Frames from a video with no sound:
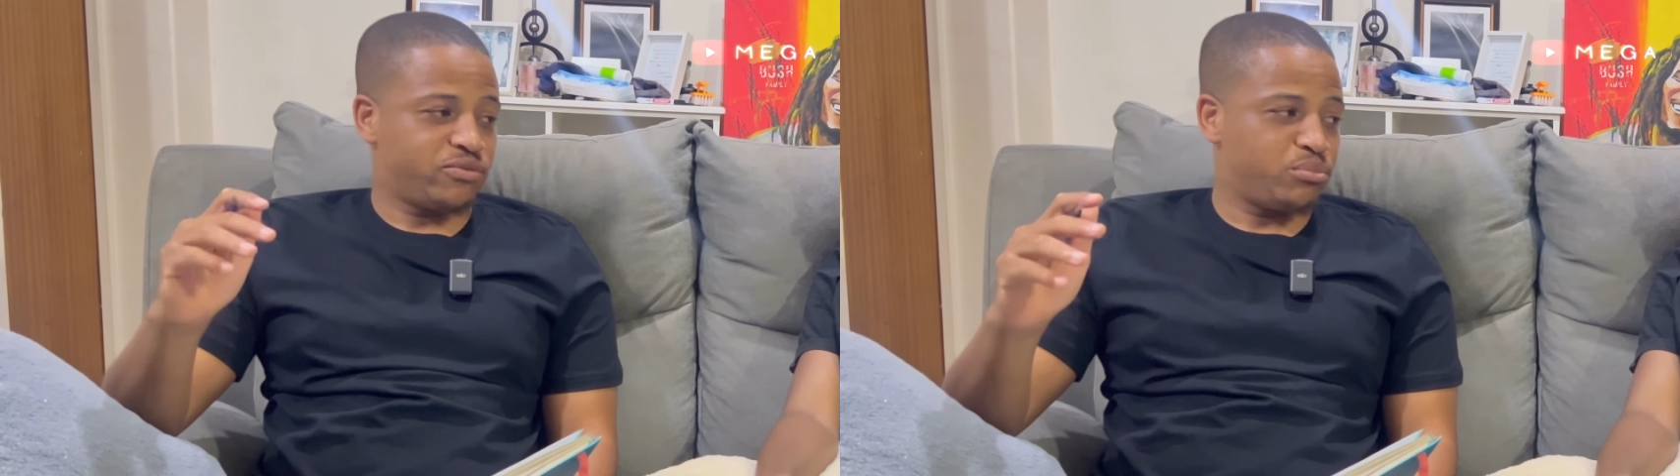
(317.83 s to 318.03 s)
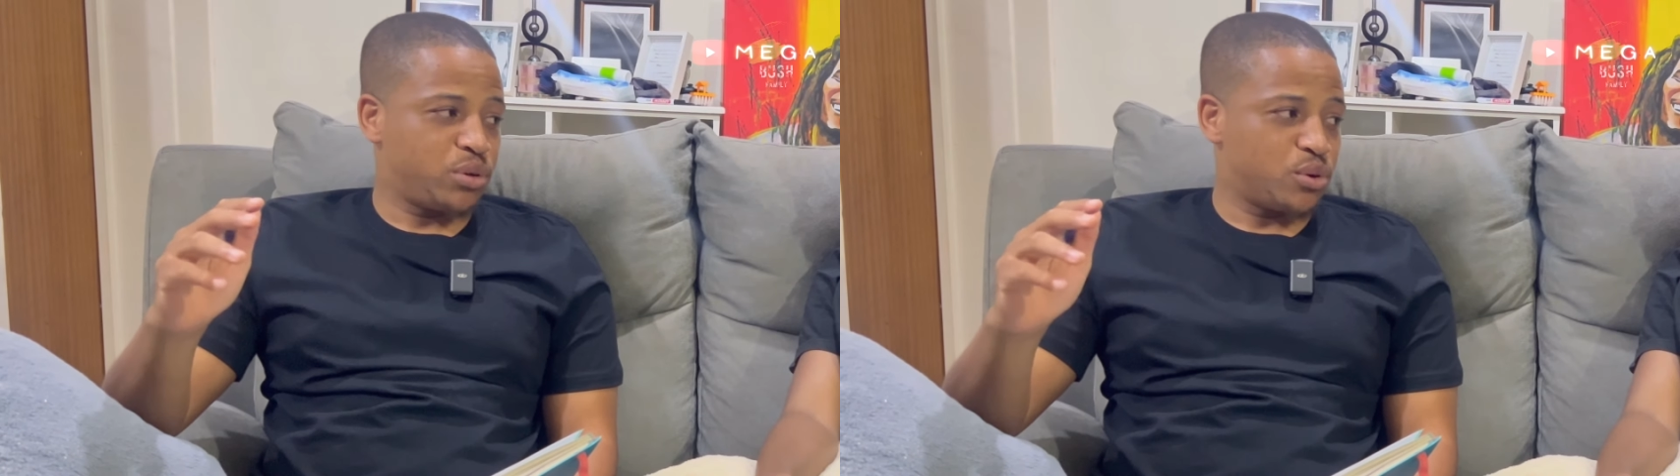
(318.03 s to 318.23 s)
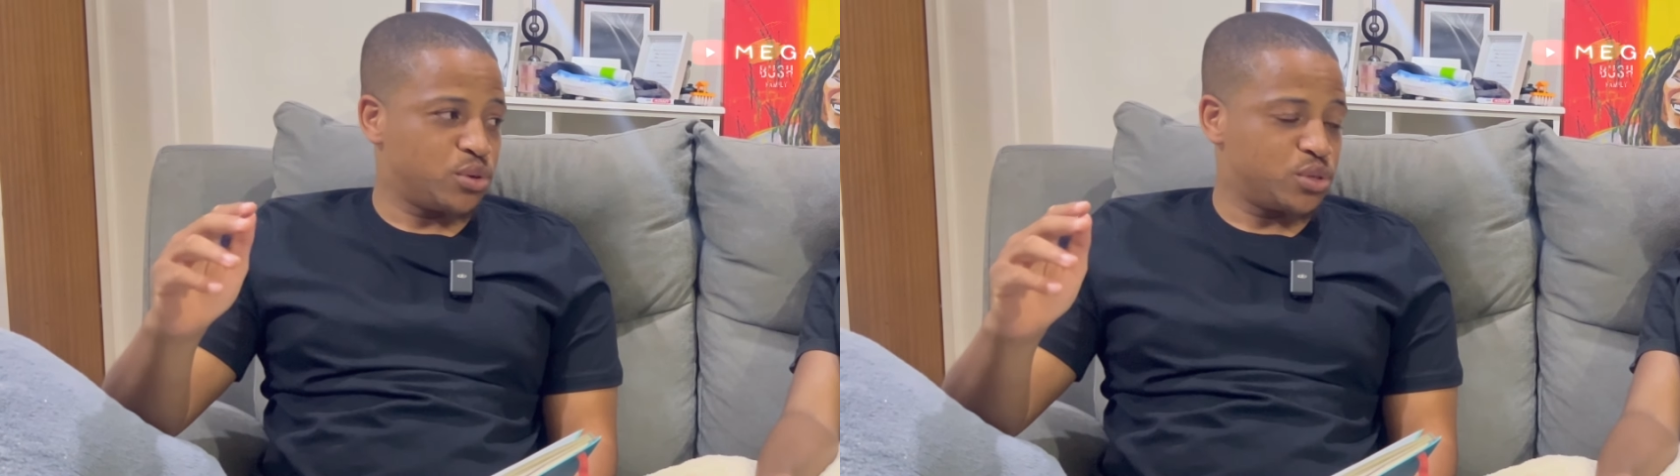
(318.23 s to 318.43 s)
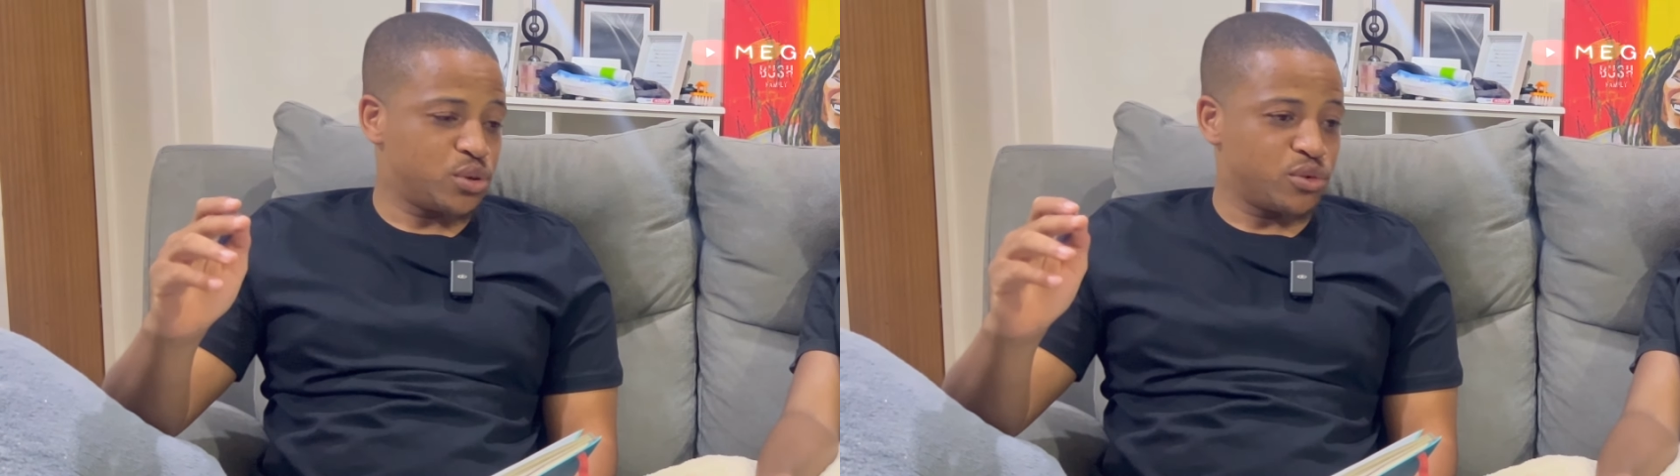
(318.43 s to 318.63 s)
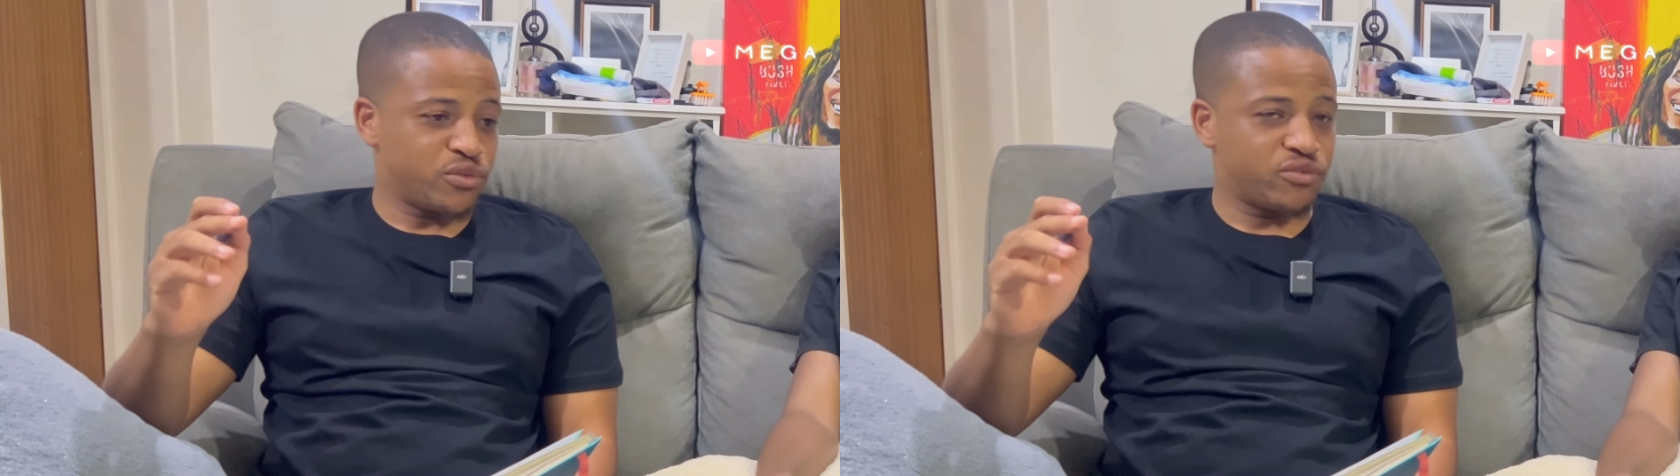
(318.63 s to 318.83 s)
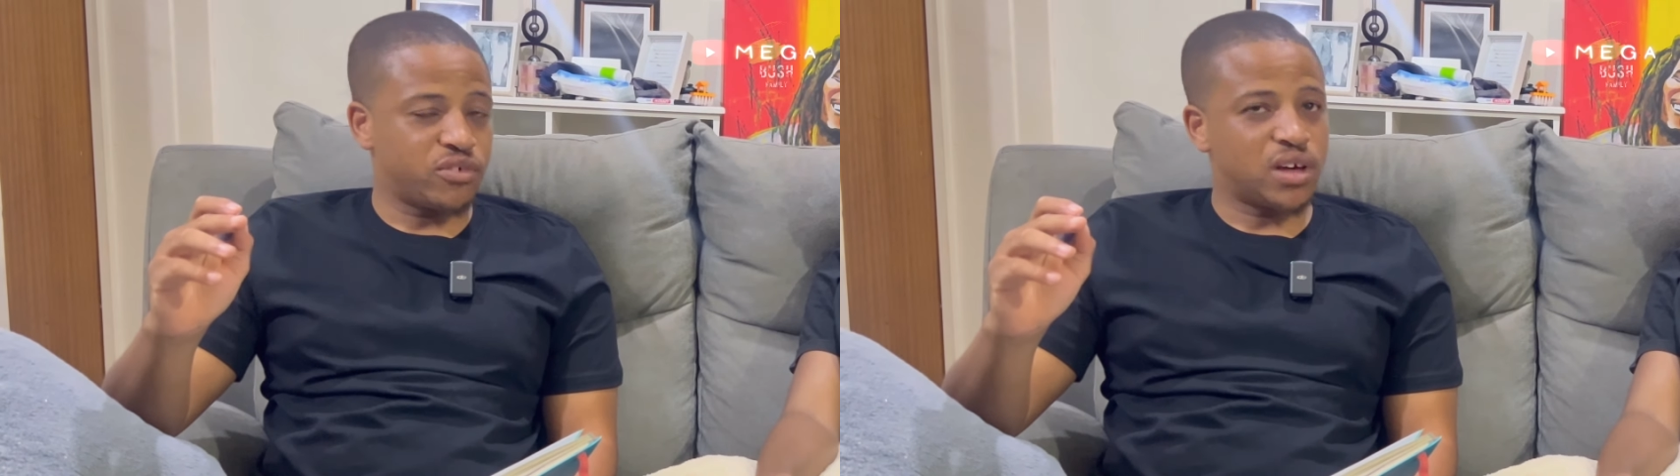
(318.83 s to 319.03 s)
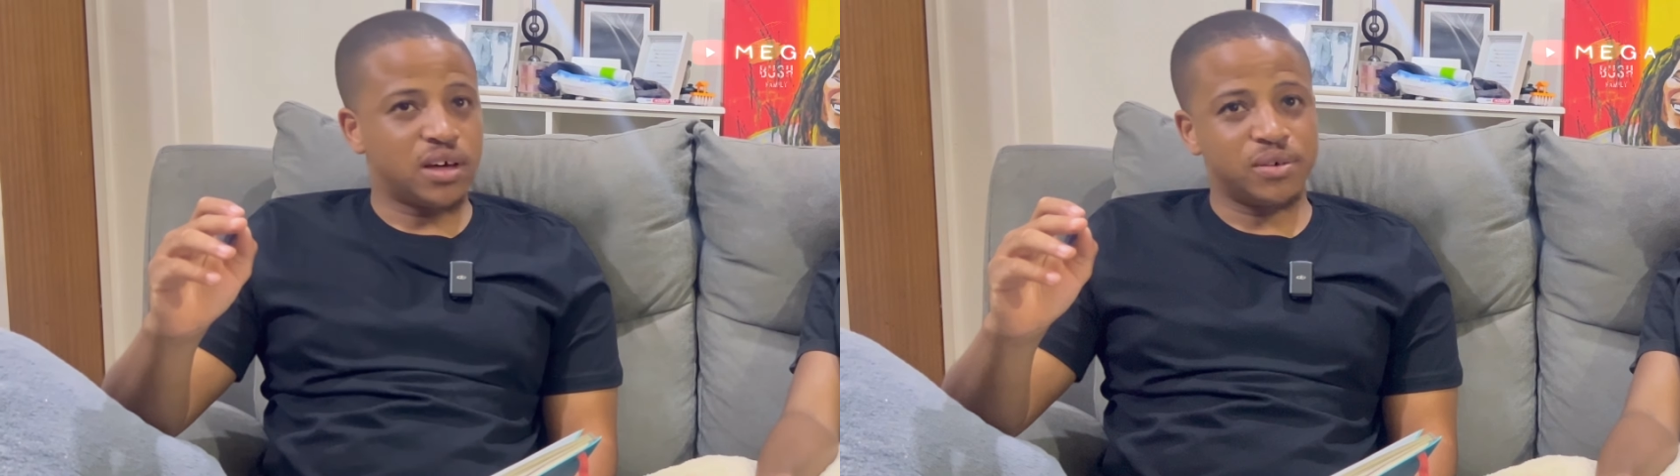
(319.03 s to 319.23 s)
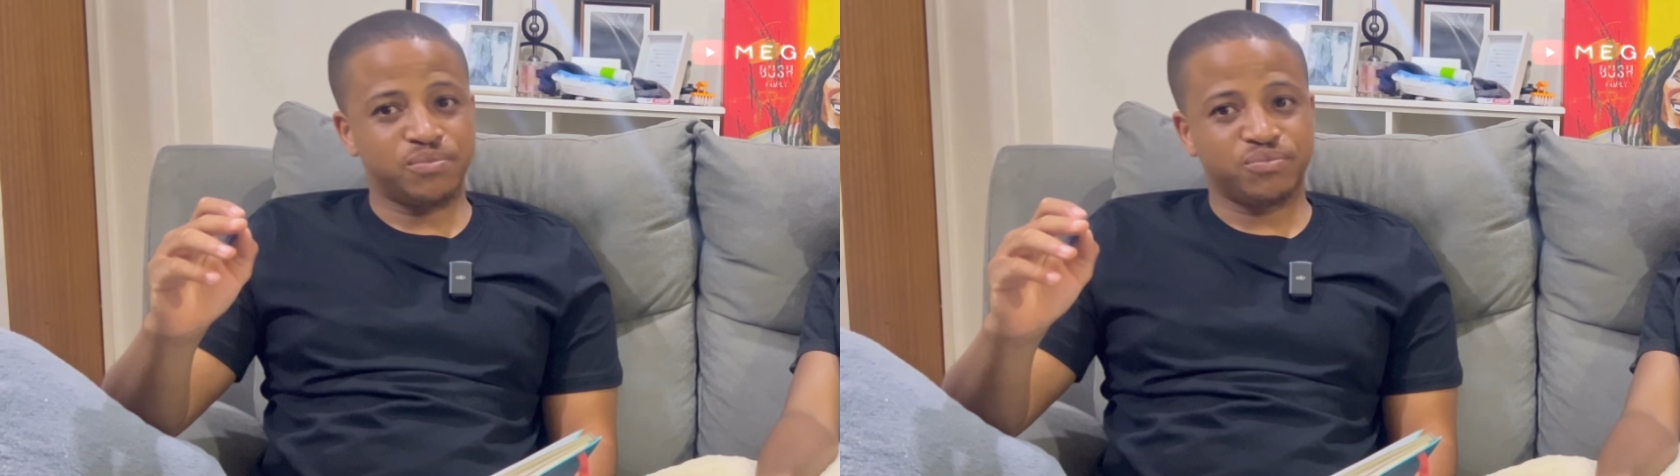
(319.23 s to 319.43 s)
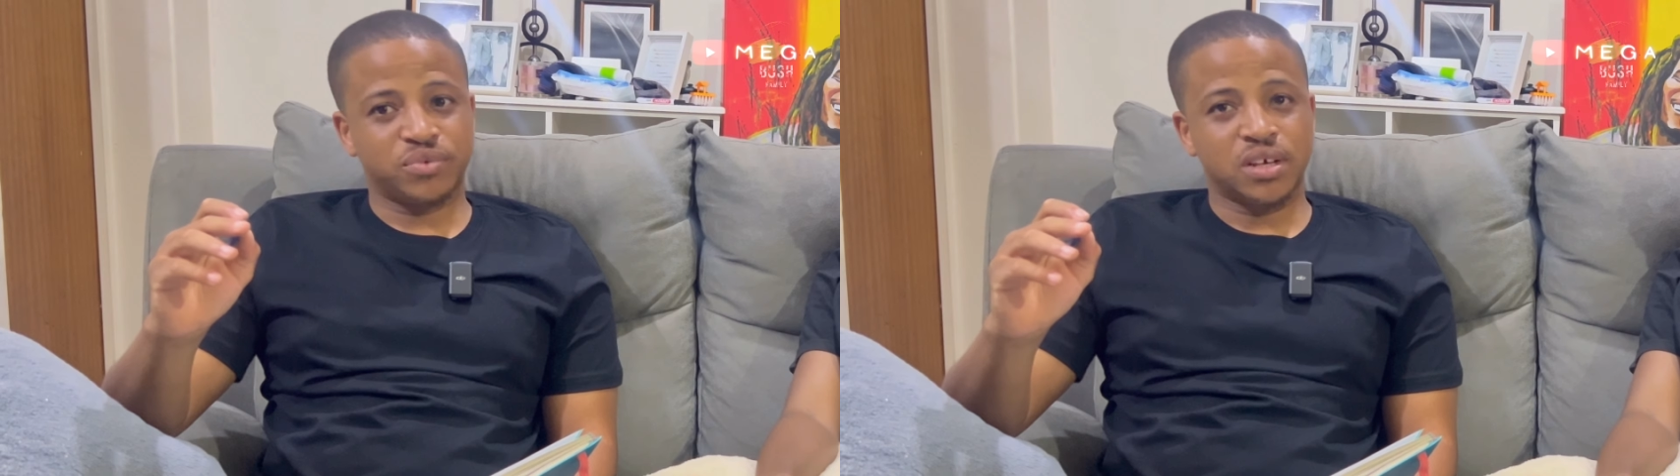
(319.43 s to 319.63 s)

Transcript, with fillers: because of, um,